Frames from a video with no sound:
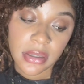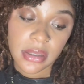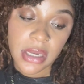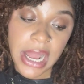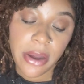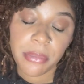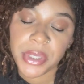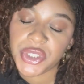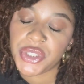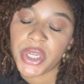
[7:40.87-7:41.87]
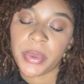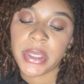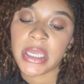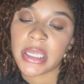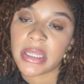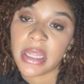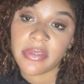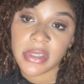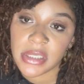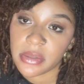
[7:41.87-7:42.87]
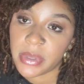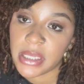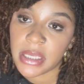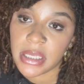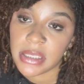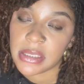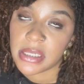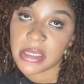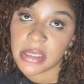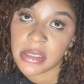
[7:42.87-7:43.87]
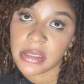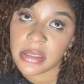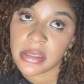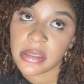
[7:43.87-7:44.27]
how much no one can love us the way that he does,